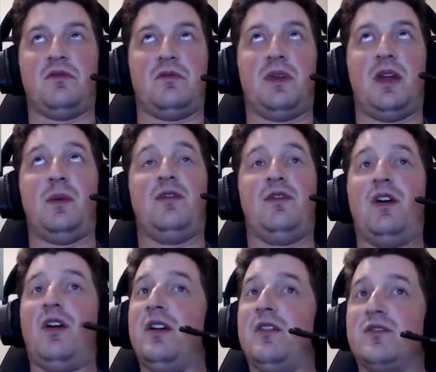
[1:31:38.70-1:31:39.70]
Maybe
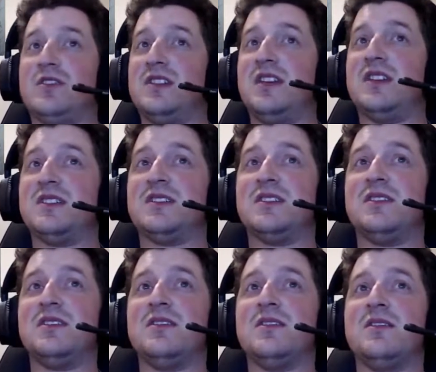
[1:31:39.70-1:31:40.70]
5 or 6.
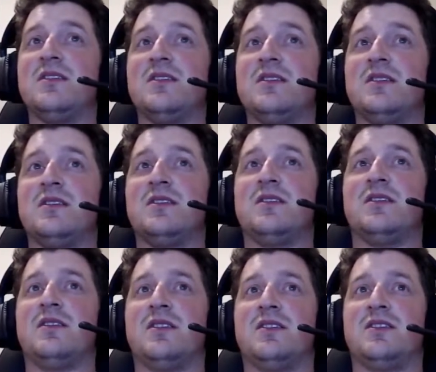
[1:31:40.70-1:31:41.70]

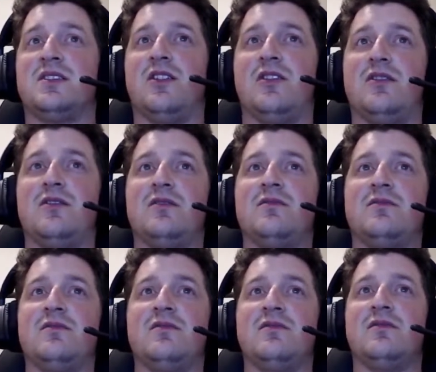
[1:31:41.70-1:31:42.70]
So
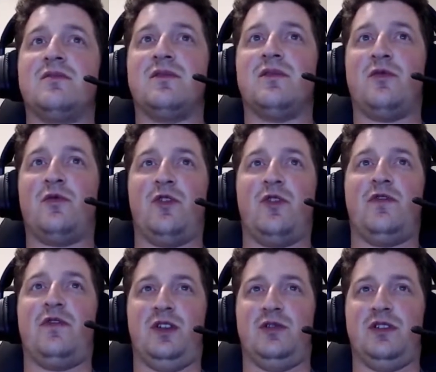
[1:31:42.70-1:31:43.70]
for a
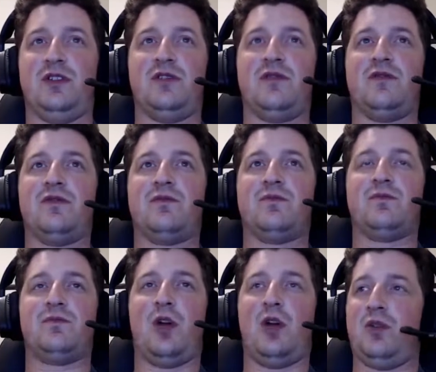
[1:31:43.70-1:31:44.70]
field of,
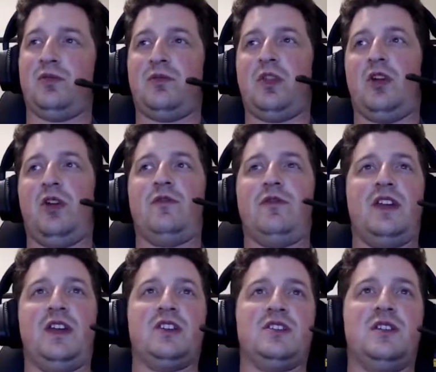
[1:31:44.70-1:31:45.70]
you know, hopefully
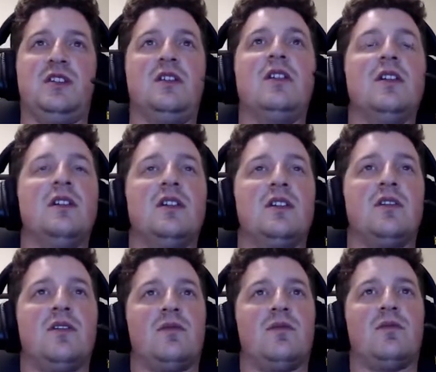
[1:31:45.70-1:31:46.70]
next year
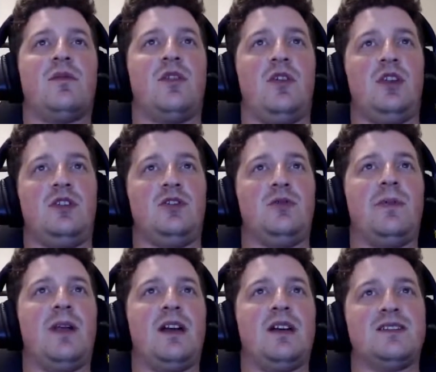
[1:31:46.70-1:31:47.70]
32
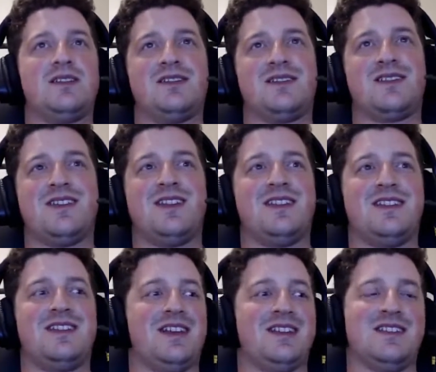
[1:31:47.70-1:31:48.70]
plus, it
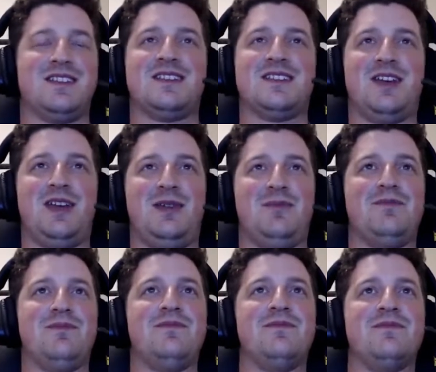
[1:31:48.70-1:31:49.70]
doesn't
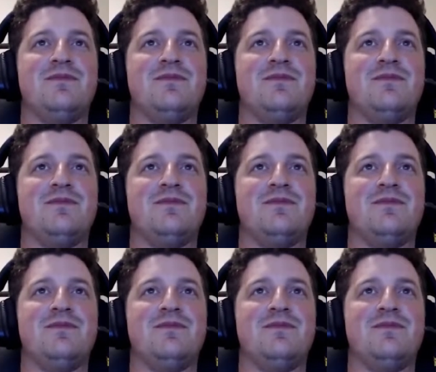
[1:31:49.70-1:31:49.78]
seem